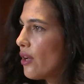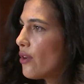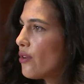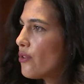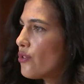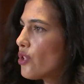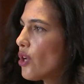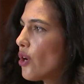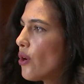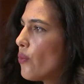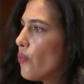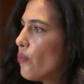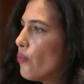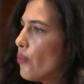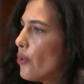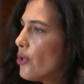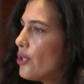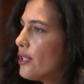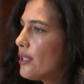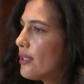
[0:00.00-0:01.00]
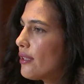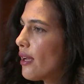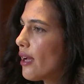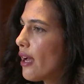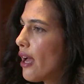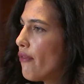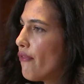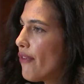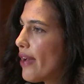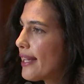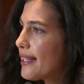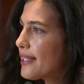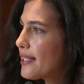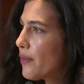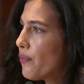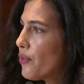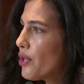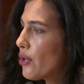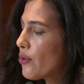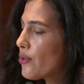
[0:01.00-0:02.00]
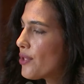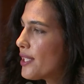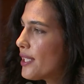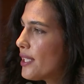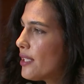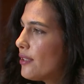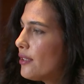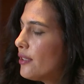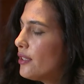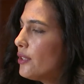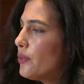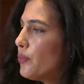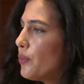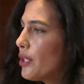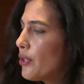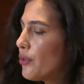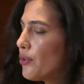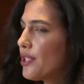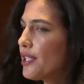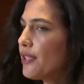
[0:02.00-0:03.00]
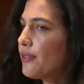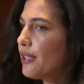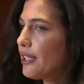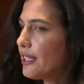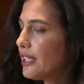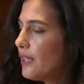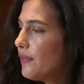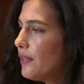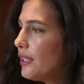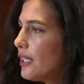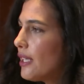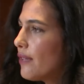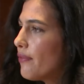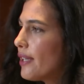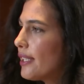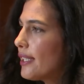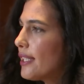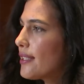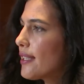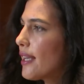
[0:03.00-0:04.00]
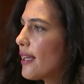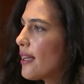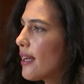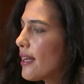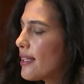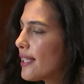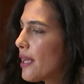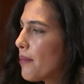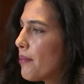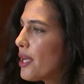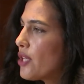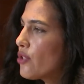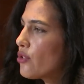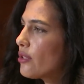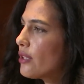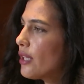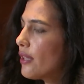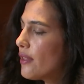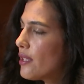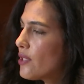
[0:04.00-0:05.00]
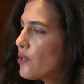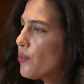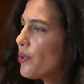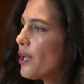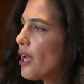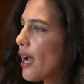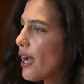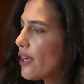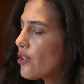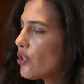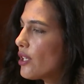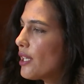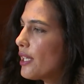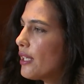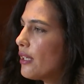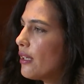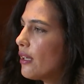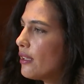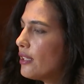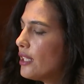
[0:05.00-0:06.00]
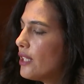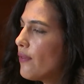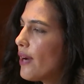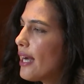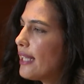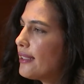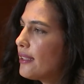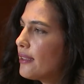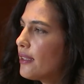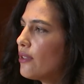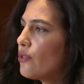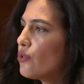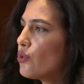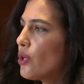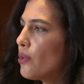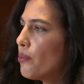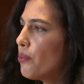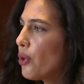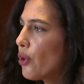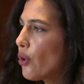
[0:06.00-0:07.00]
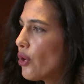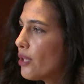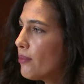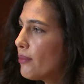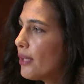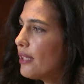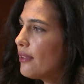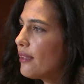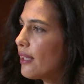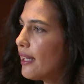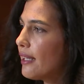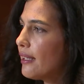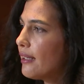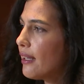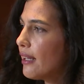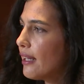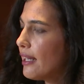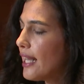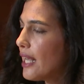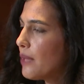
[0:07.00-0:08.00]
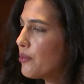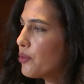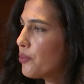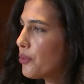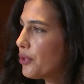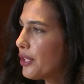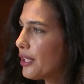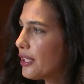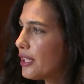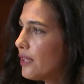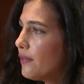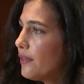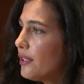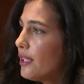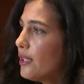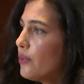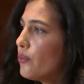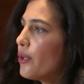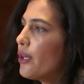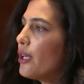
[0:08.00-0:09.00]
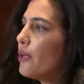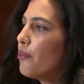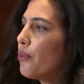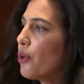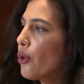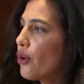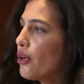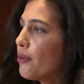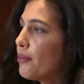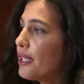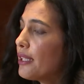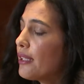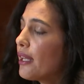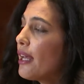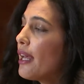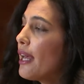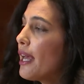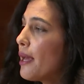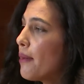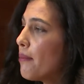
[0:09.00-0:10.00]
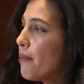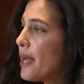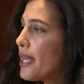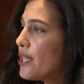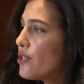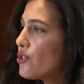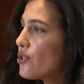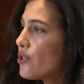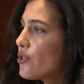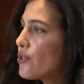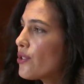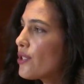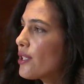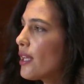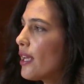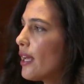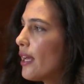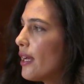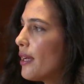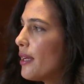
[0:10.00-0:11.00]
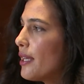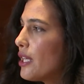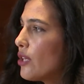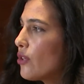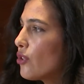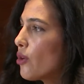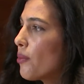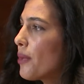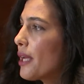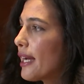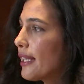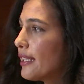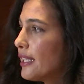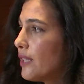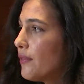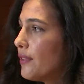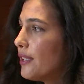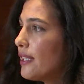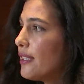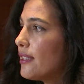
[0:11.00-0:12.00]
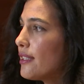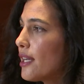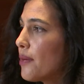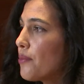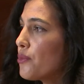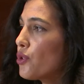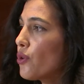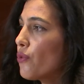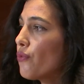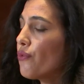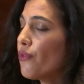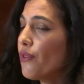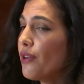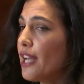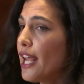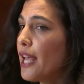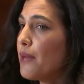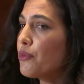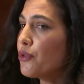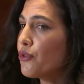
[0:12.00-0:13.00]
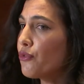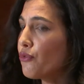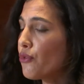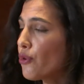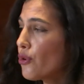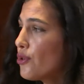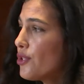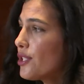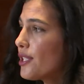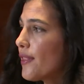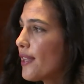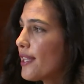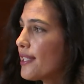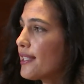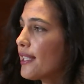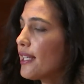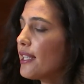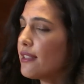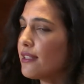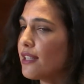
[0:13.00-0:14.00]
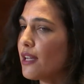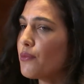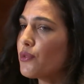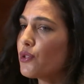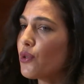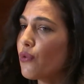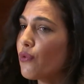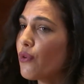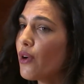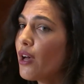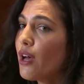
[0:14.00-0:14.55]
So what effects have we considered? We consider activity effect, as I mentioned, and this we actually divided into employment and labor productivity, where employment measures economic activity in terms of labor force, and that's in terms of